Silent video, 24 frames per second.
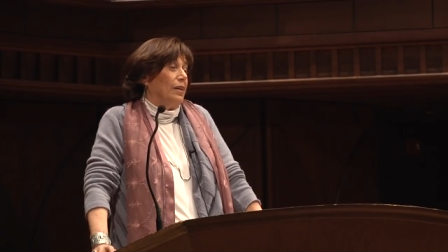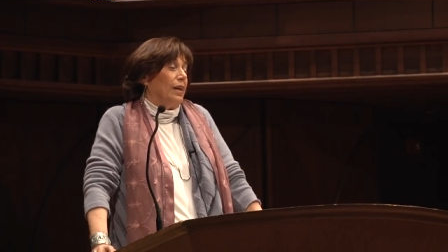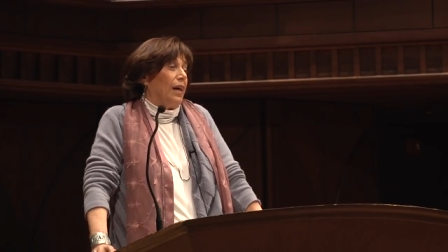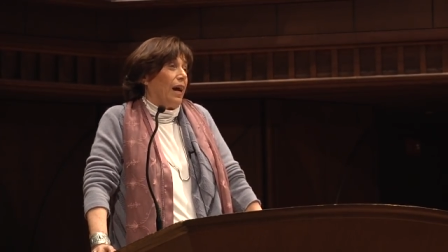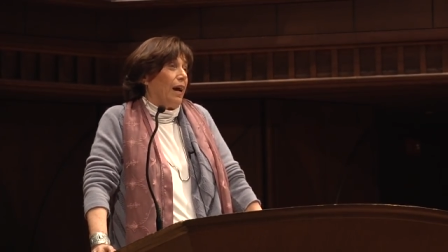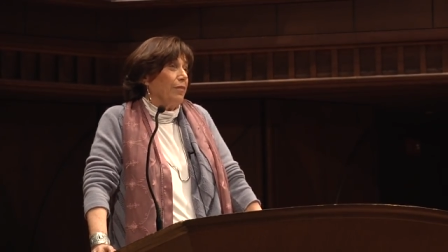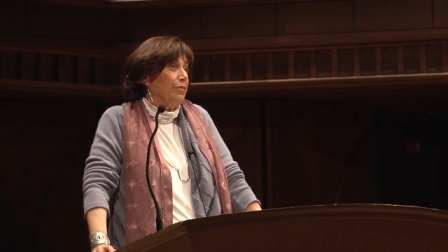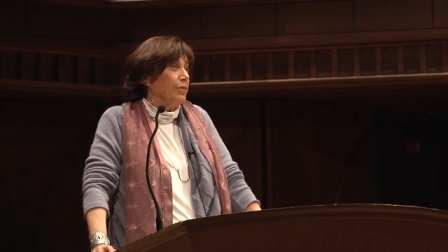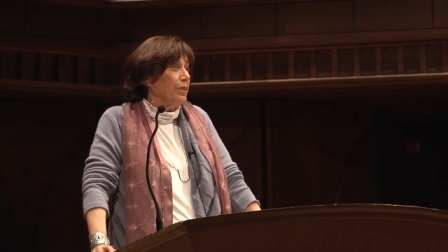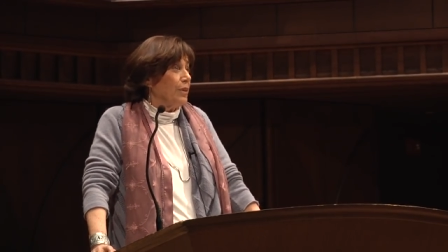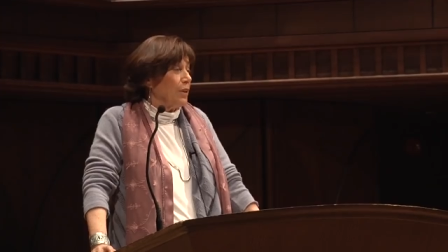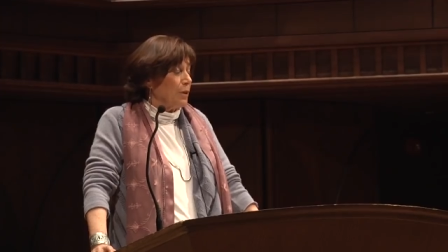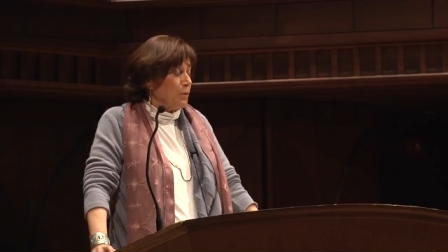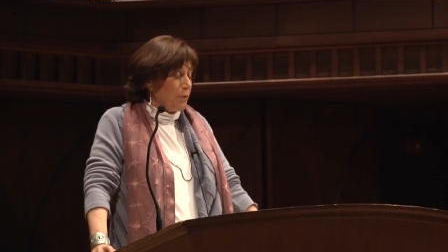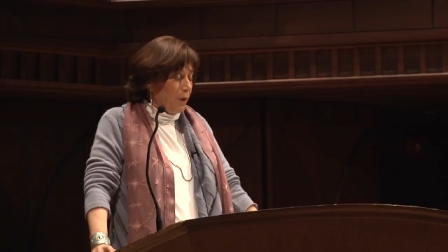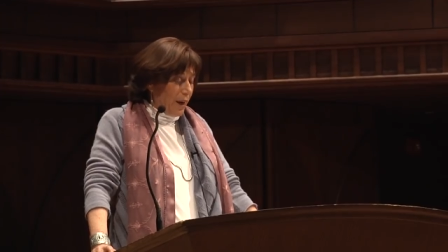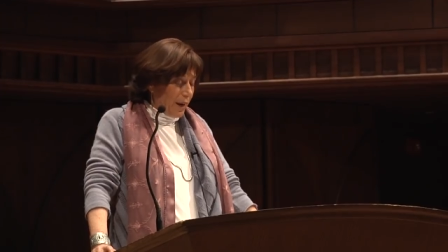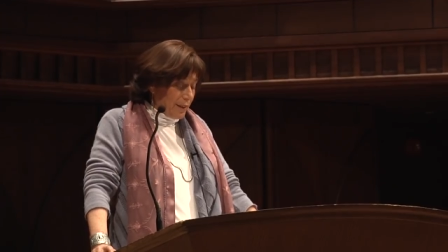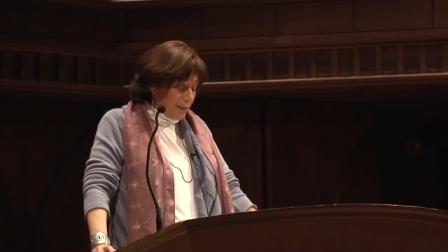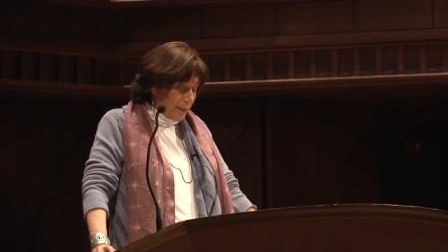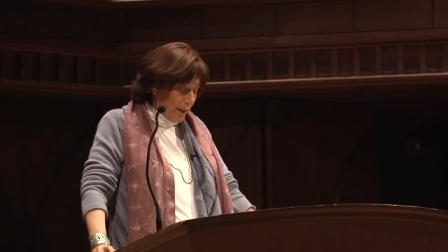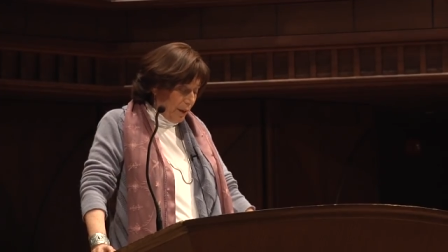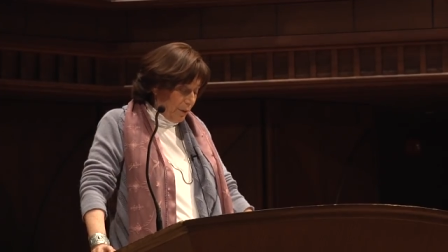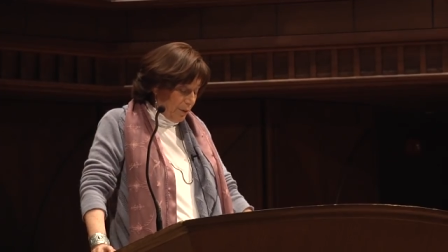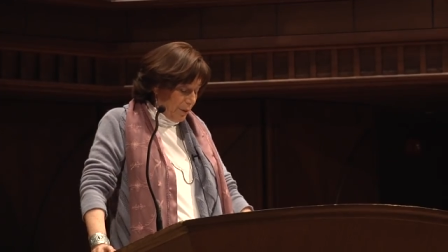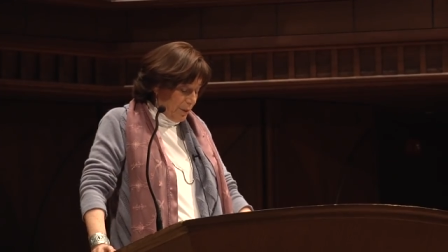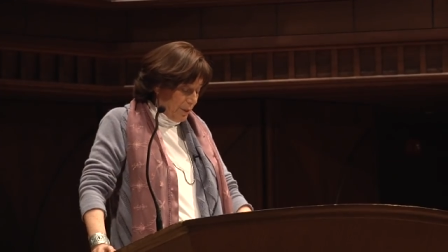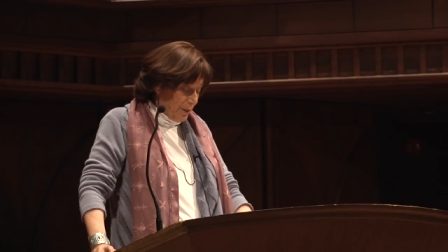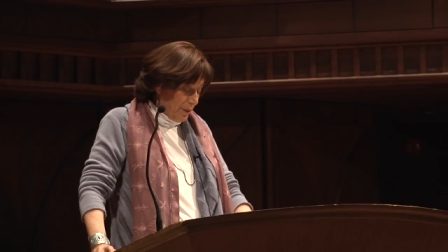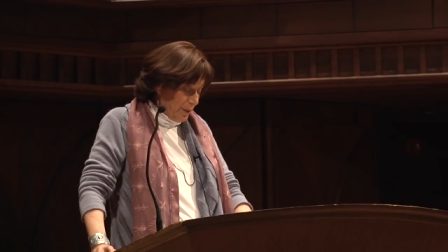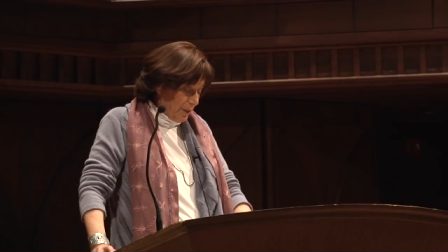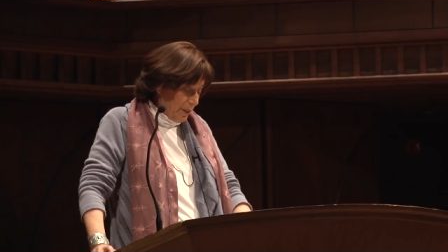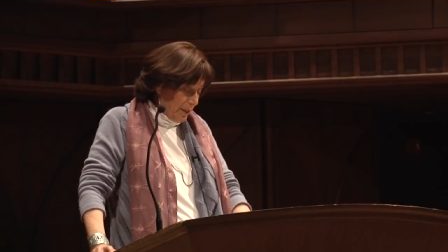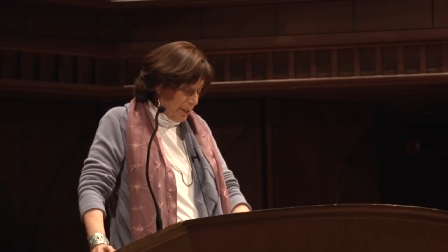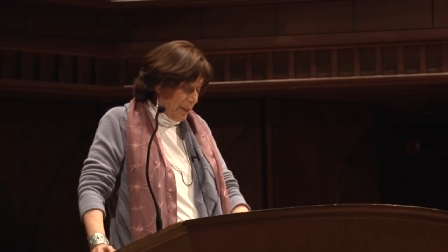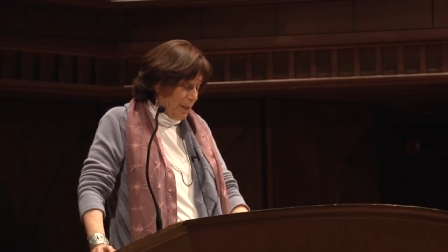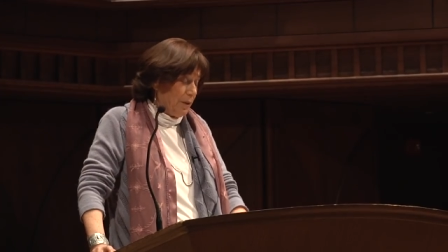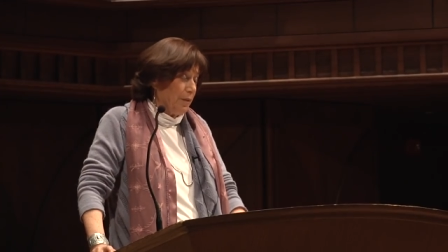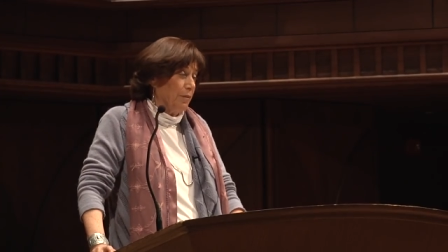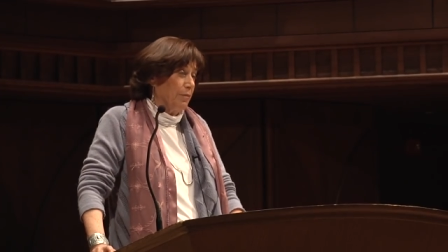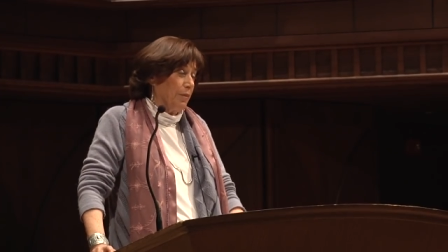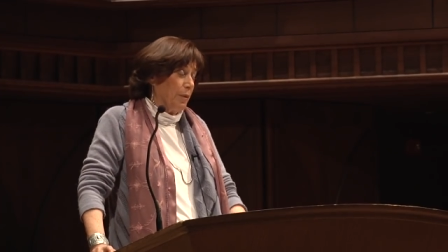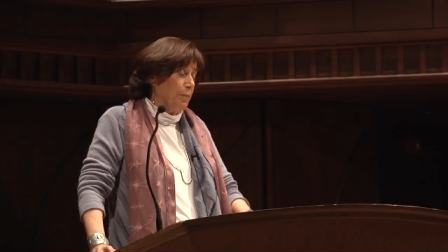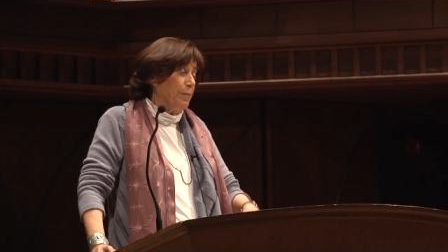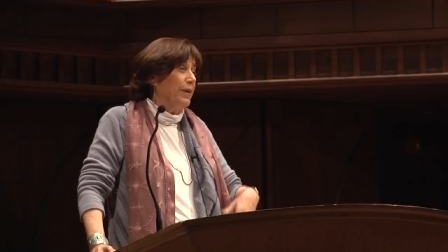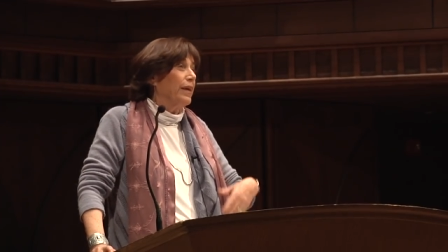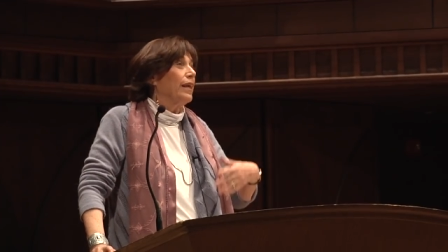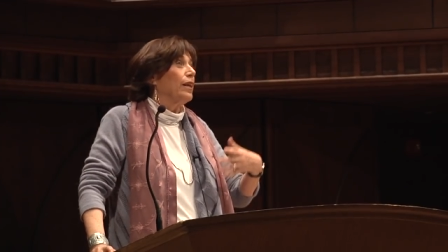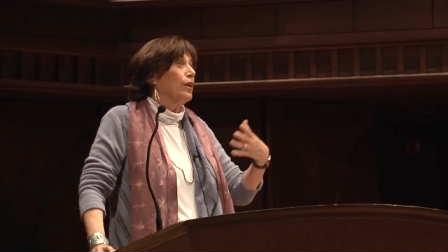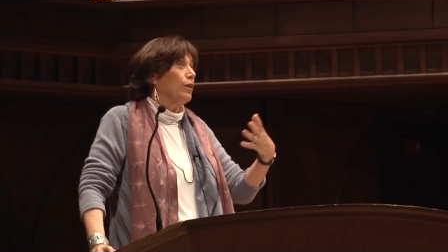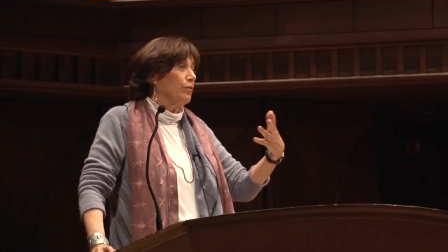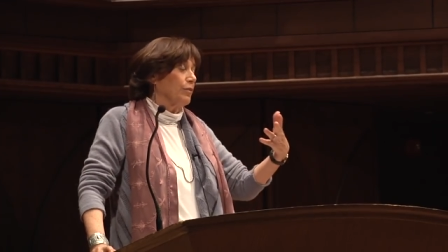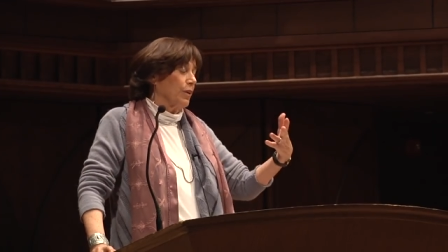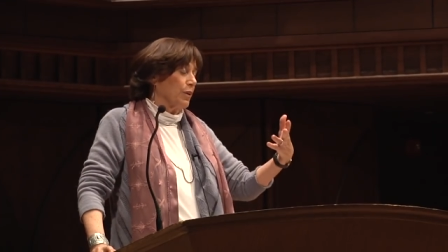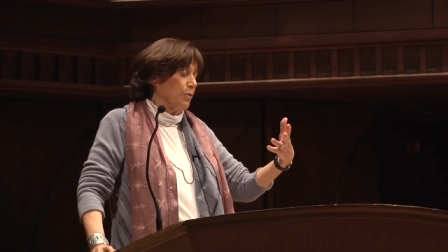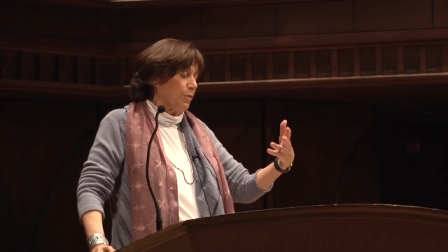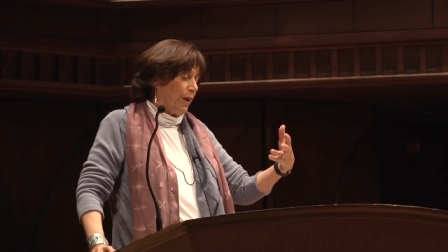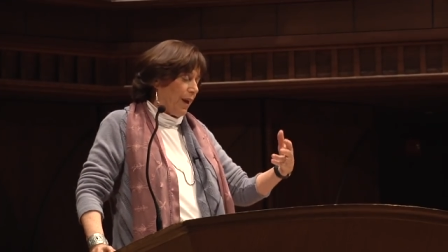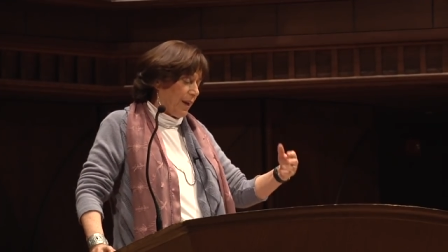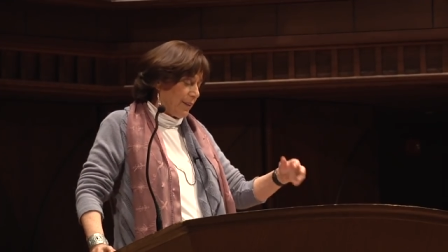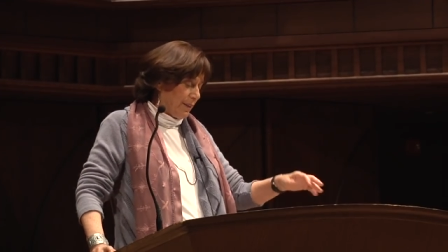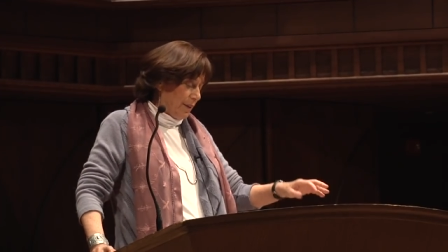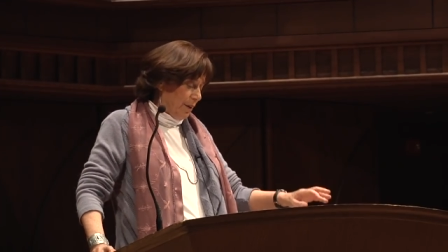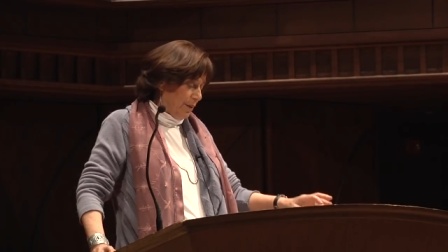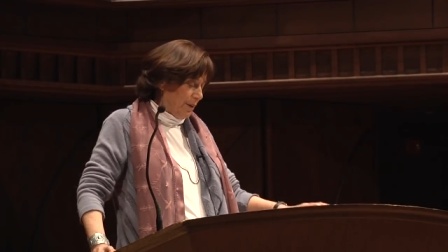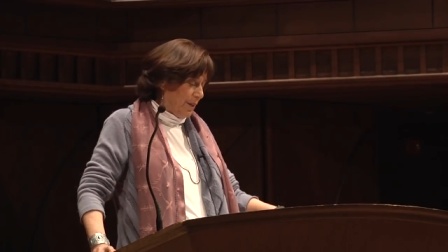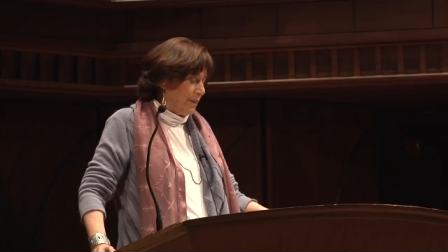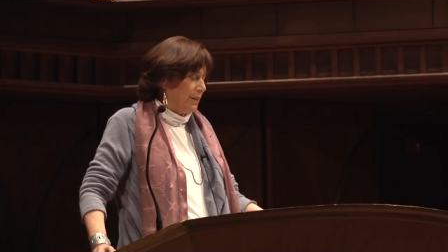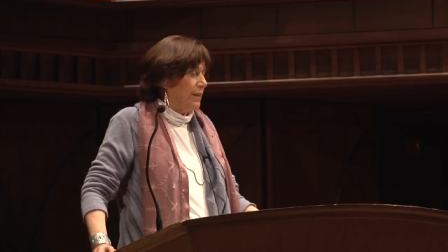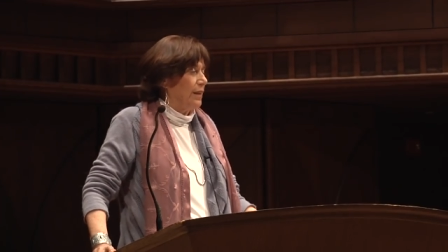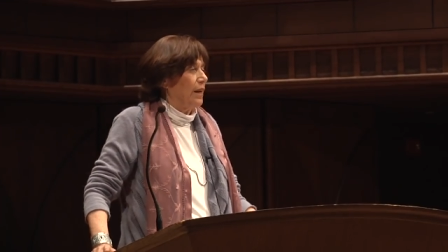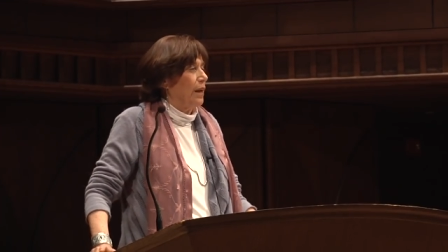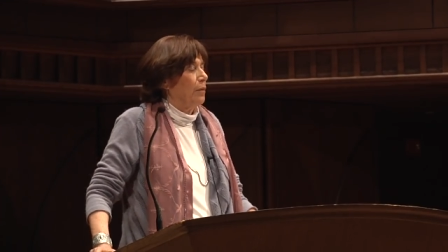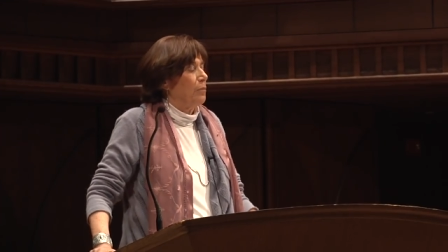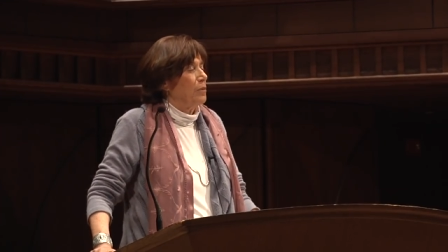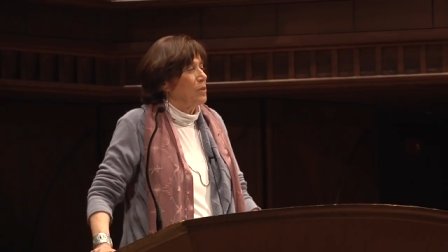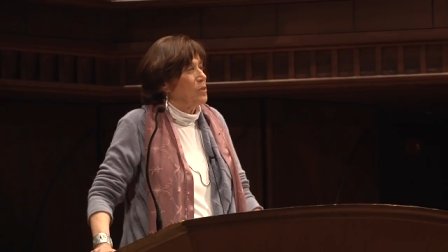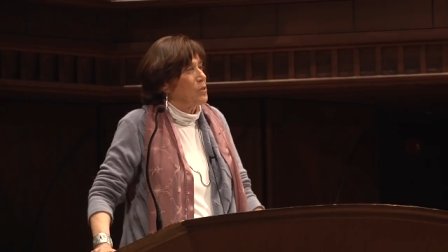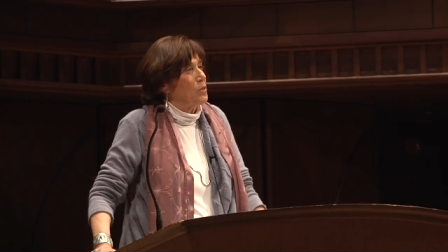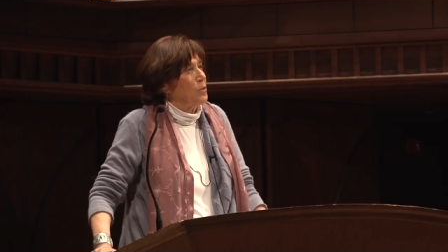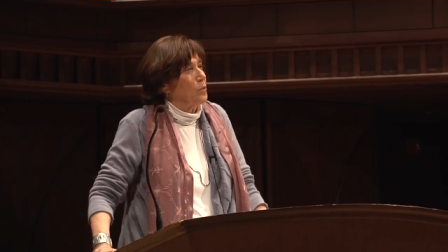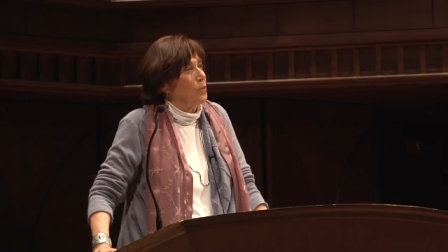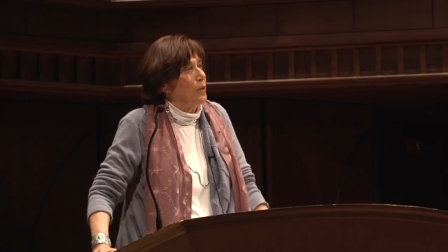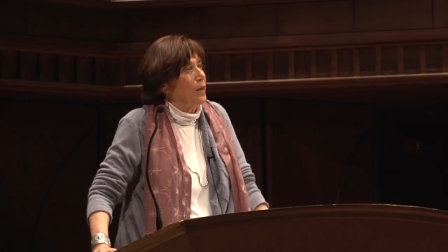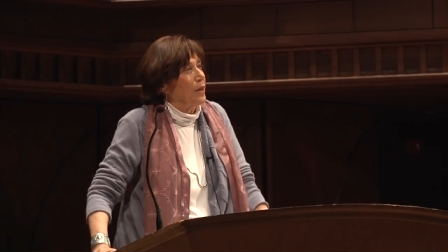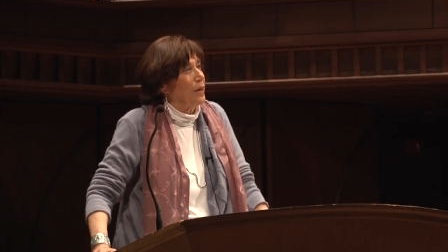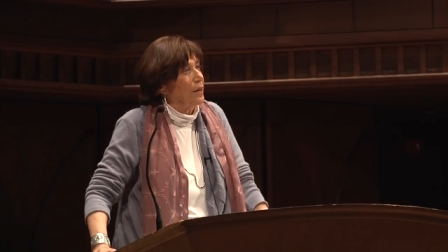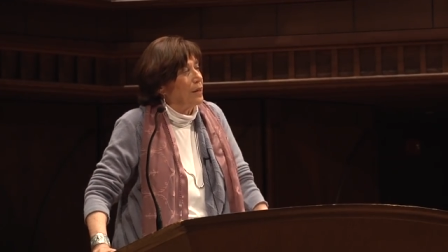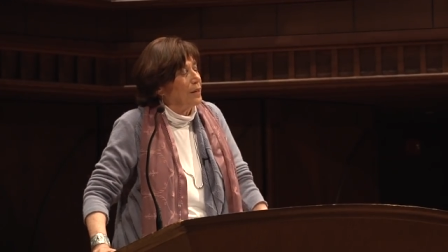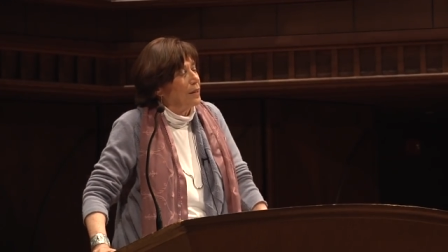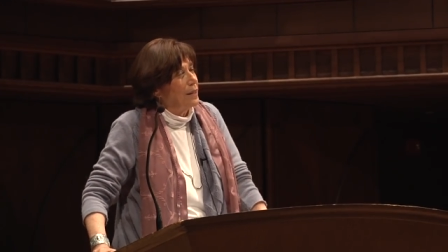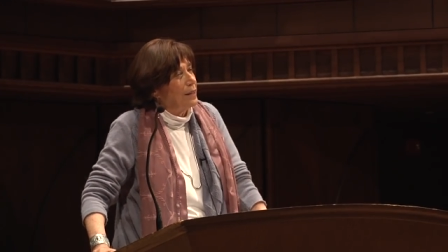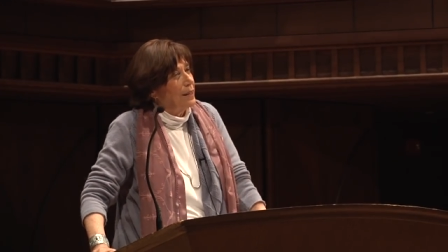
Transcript: after the crackdown, uh, the, the beginning of the crackdown in Tiananmen Square.